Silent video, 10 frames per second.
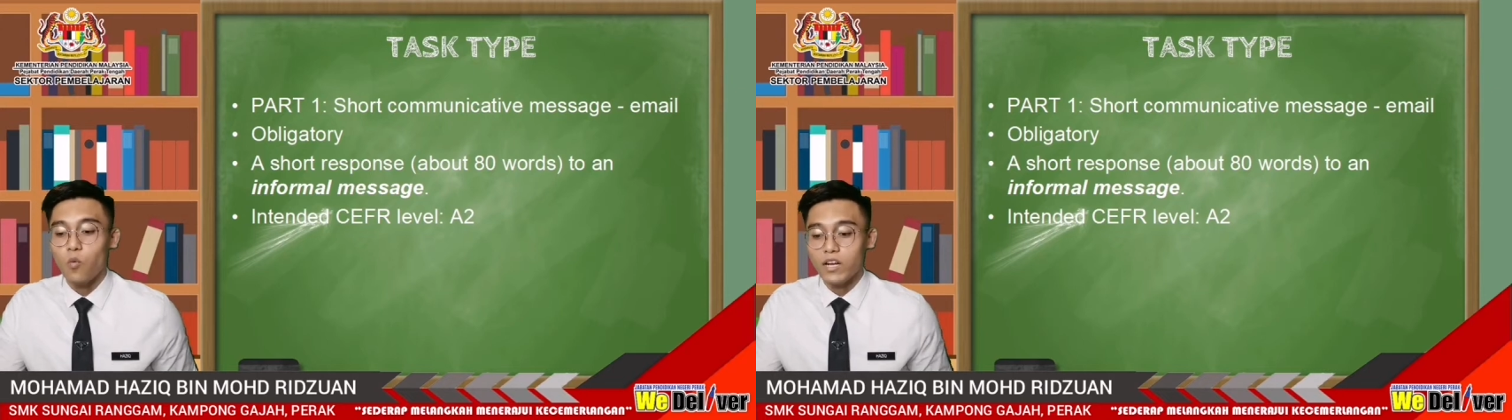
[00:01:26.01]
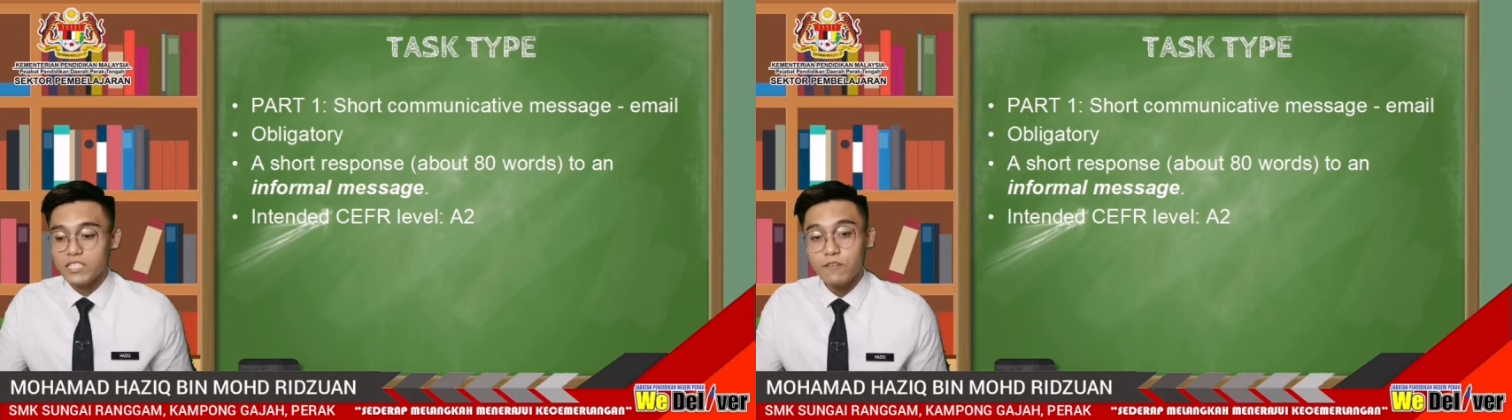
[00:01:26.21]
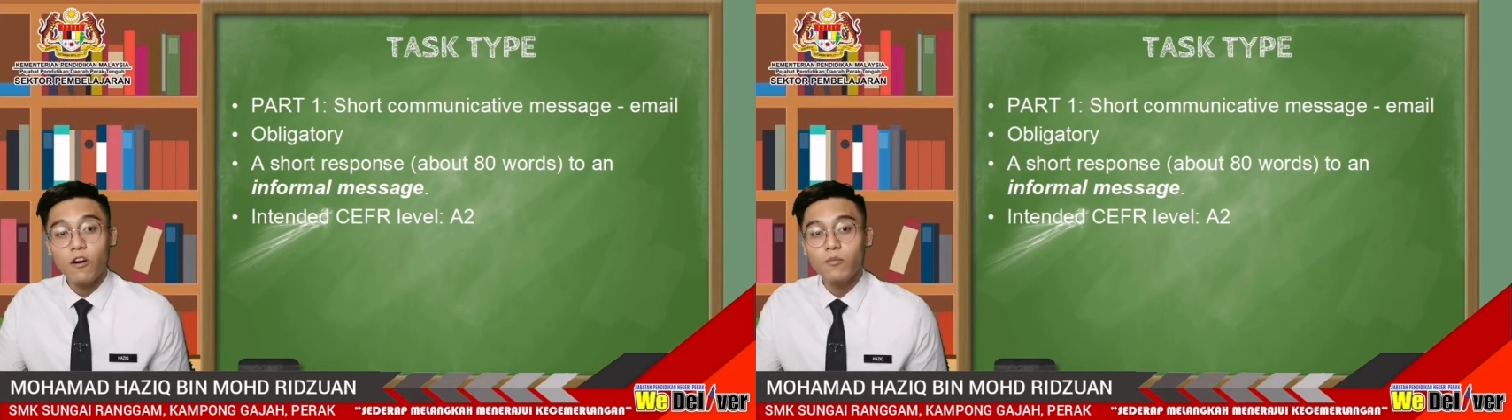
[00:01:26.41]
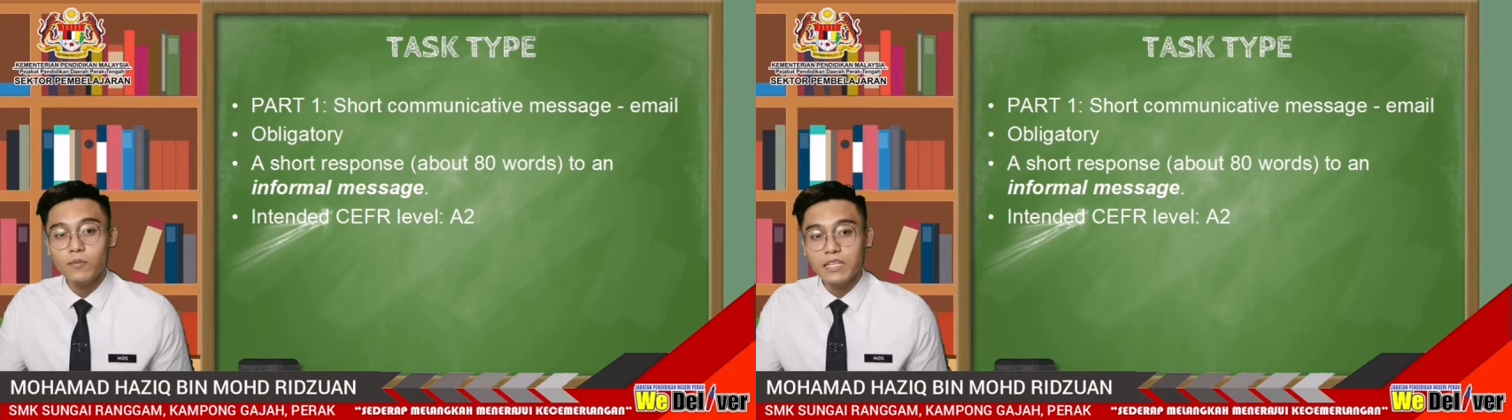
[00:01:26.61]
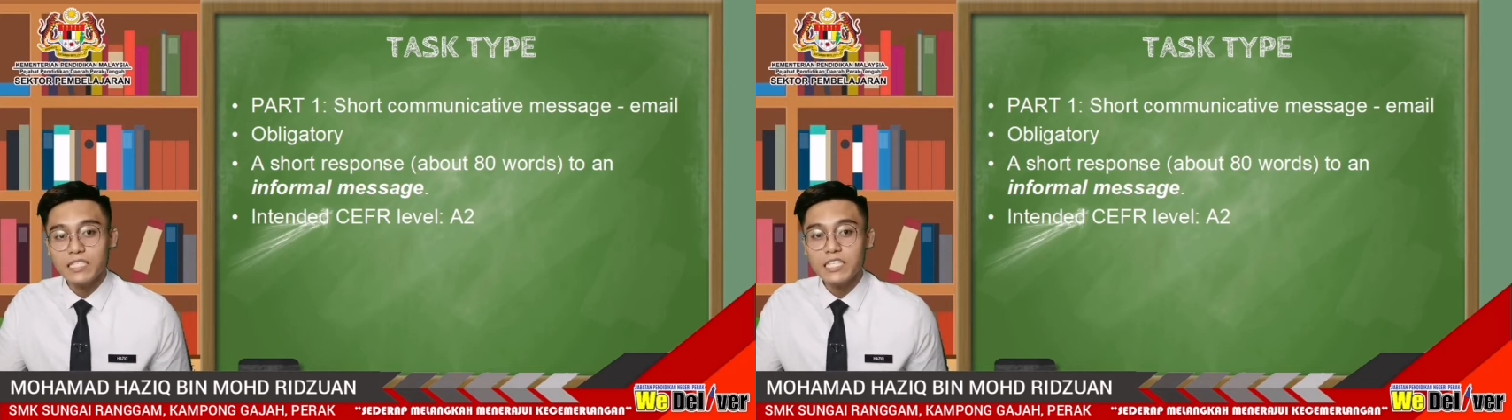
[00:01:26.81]
What is
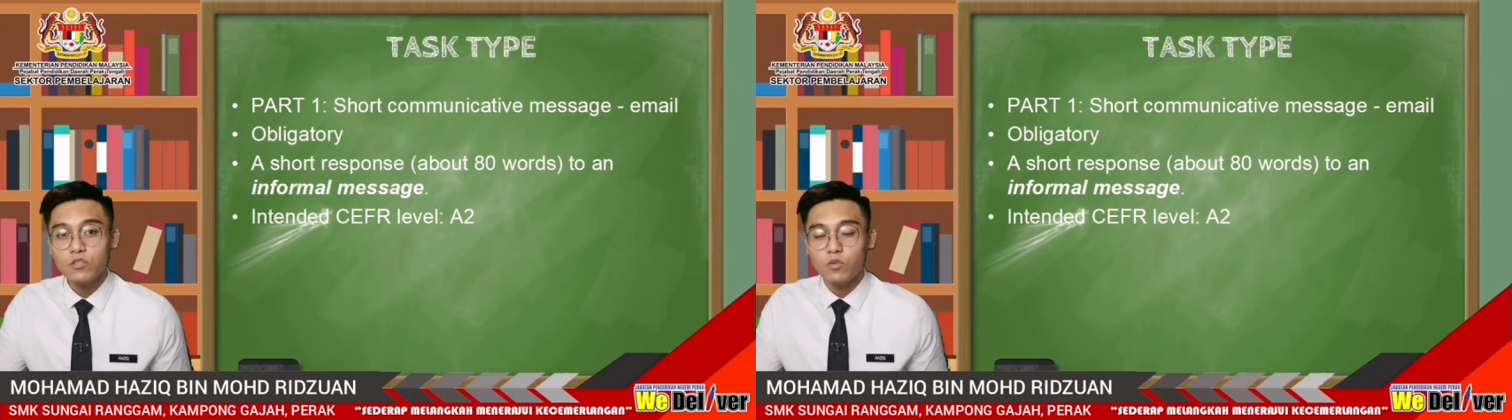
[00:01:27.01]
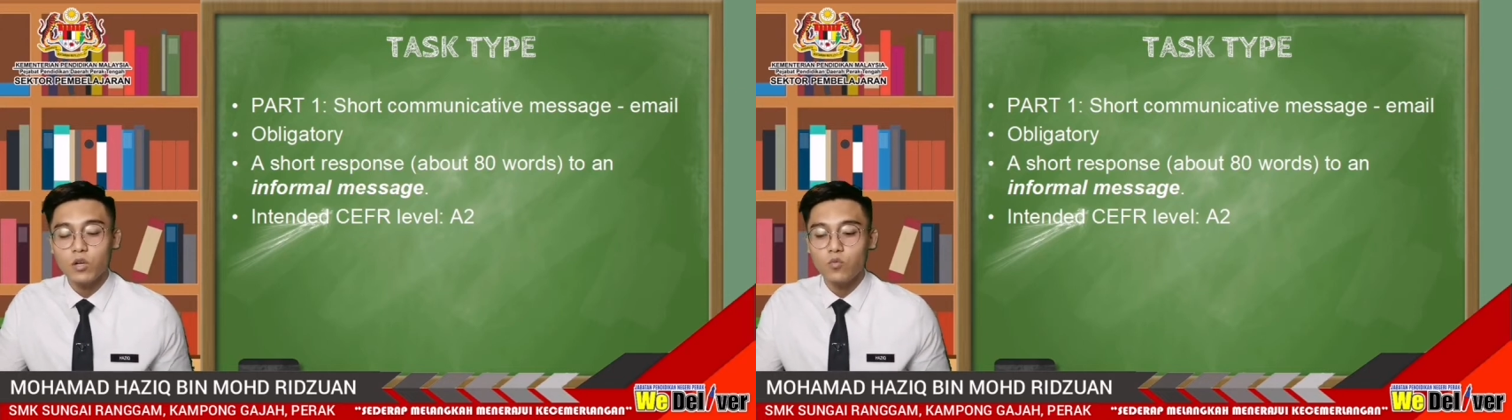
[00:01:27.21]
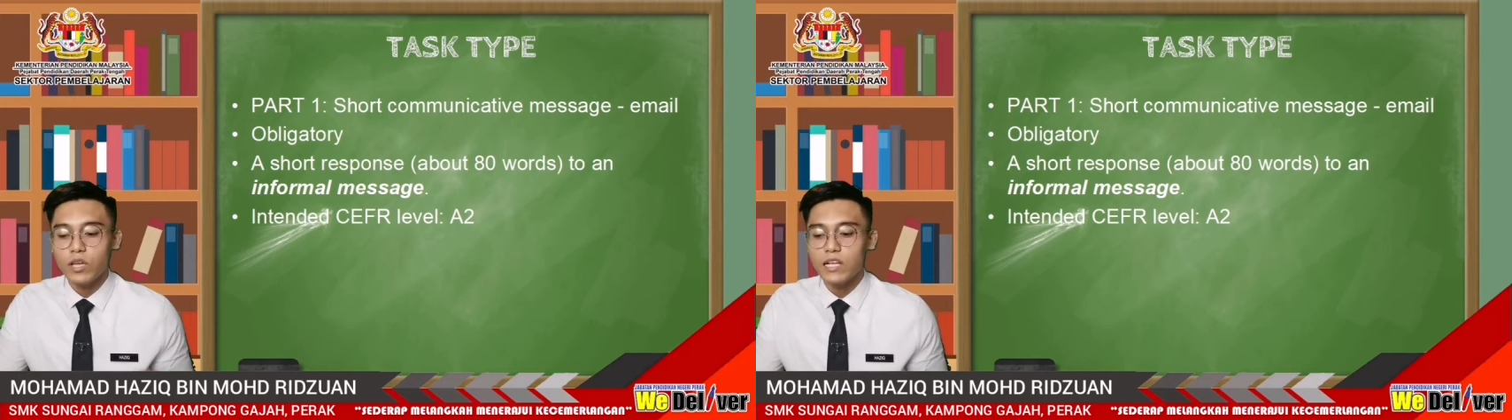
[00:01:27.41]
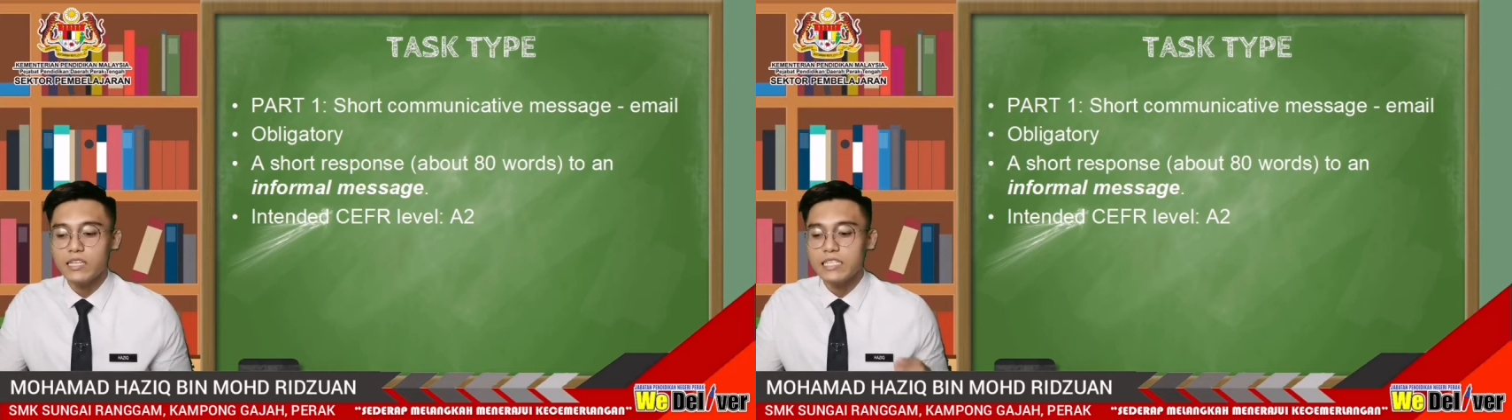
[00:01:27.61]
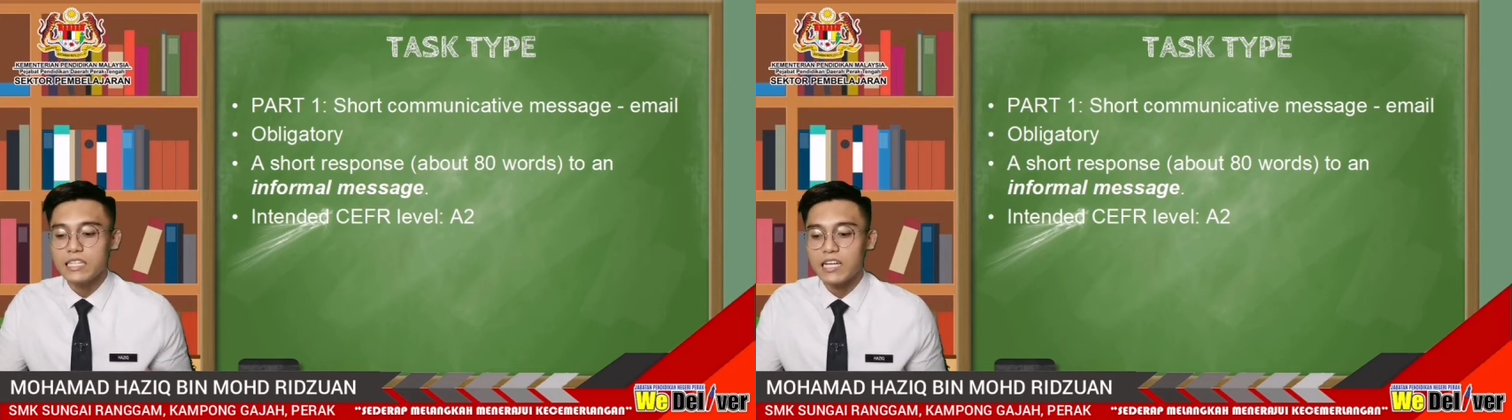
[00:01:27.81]
informal message? We
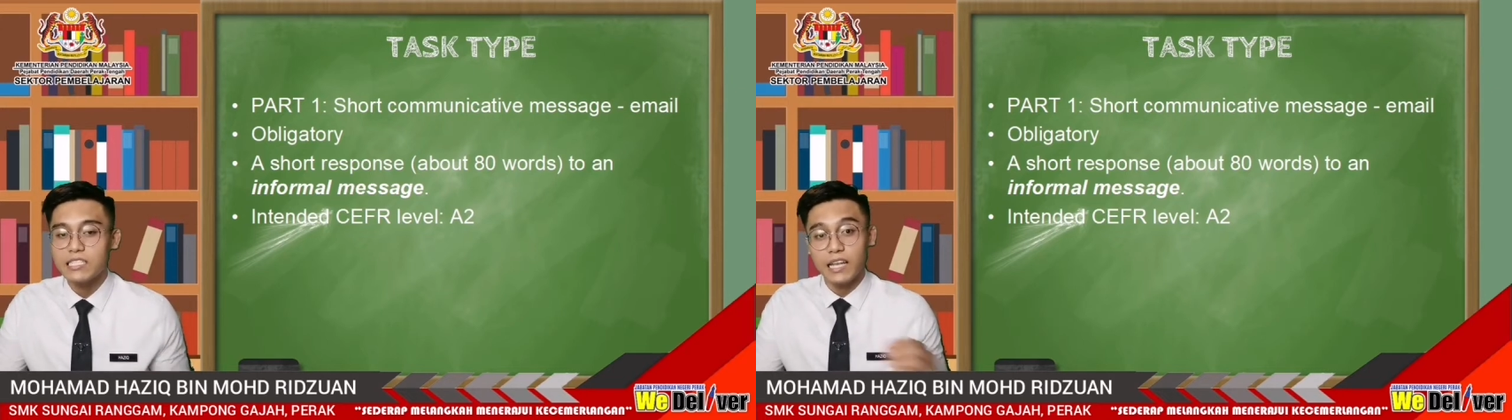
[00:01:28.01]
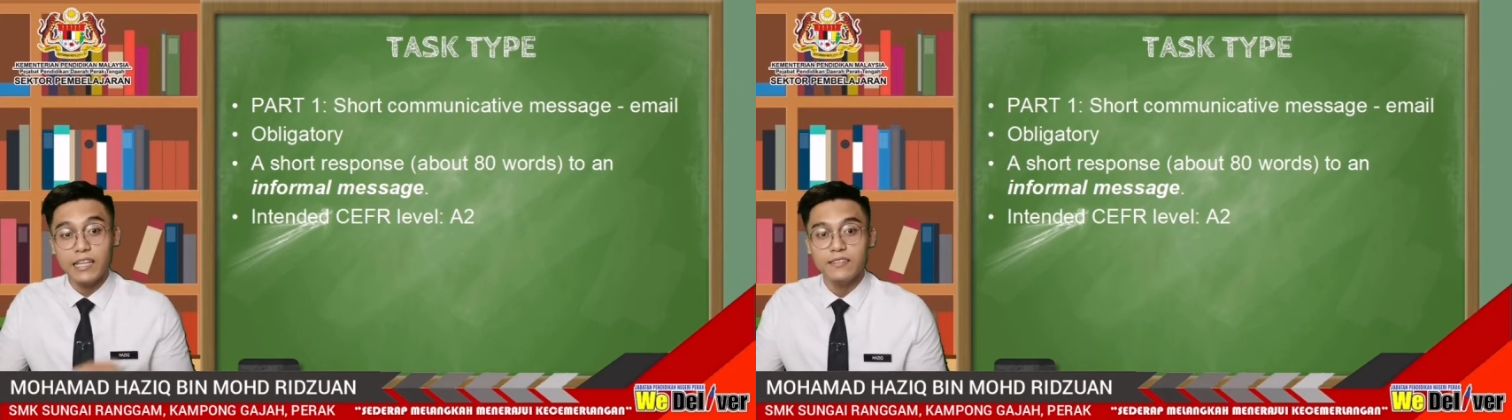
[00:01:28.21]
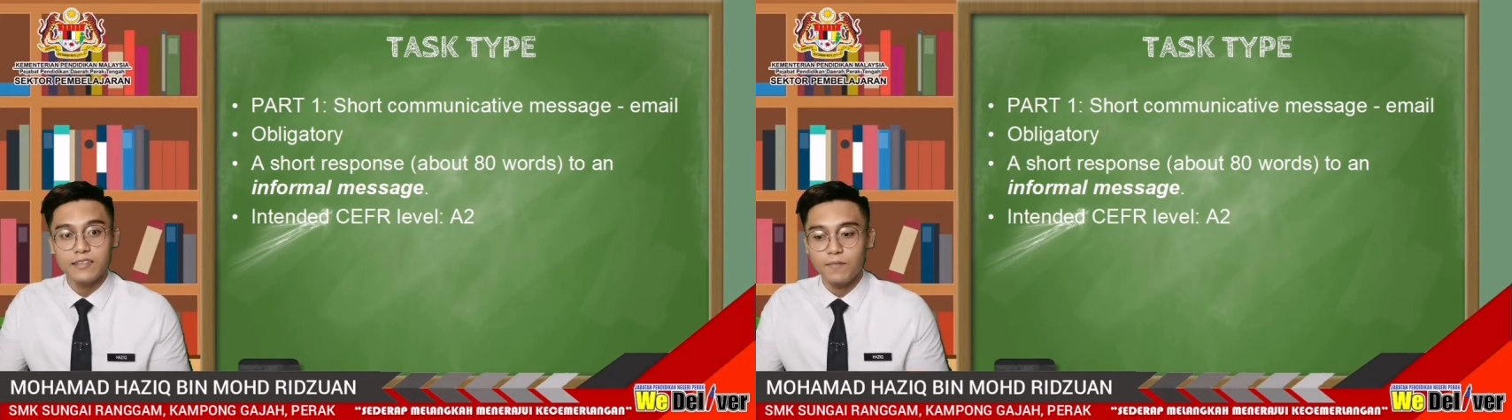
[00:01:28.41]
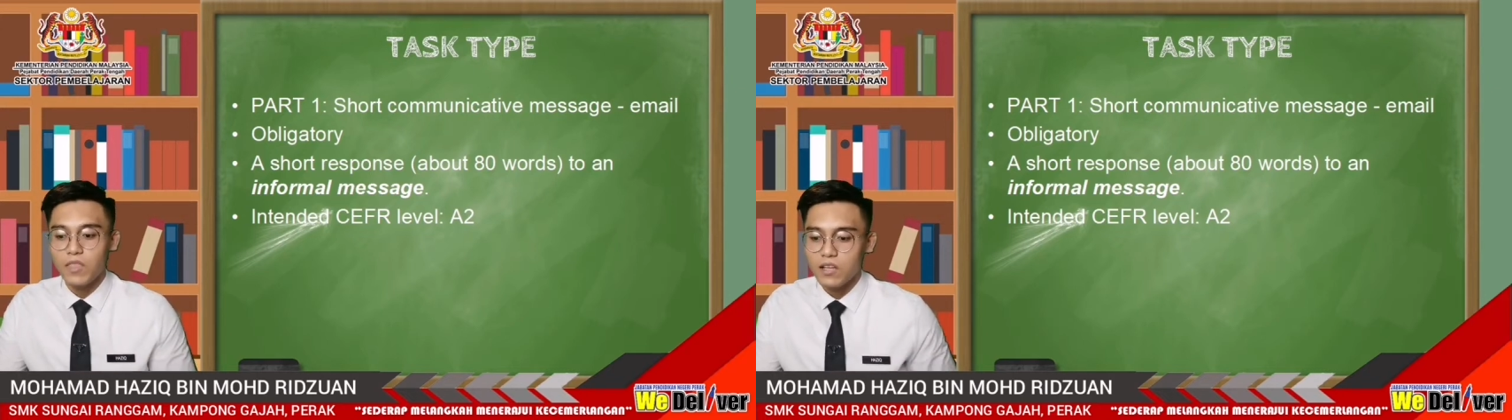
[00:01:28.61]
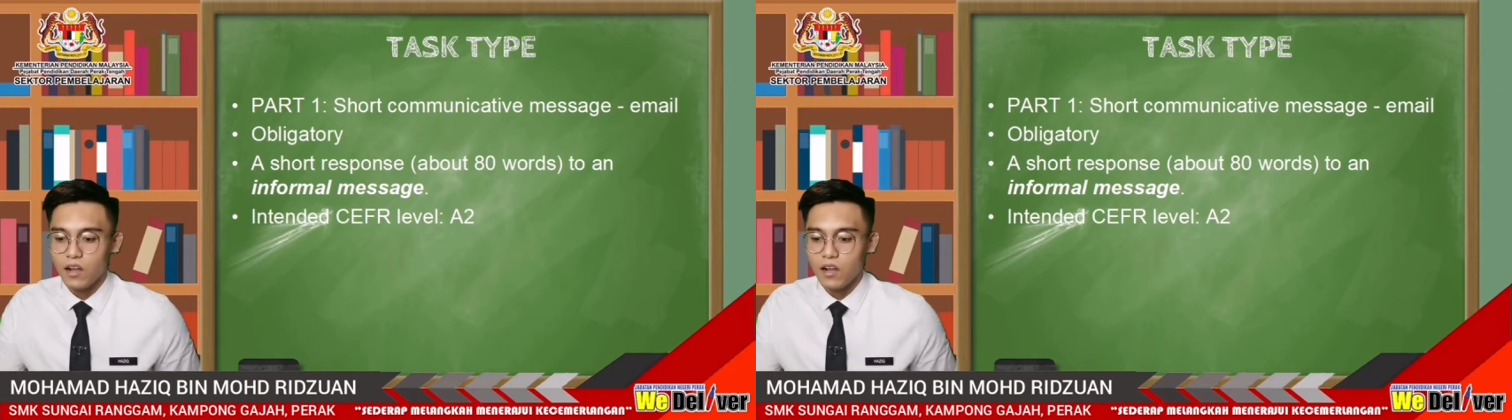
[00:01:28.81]
will discuss later.